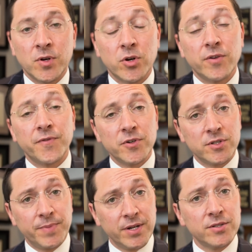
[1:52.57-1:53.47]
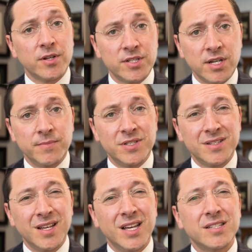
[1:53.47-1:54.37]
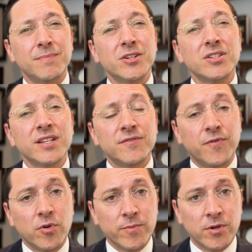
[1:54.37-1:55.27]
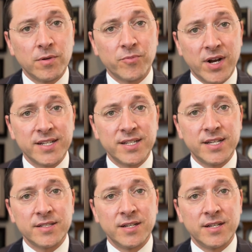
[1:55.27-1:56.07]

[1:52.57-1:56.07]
or your first appearance on a summons, is a much less formal process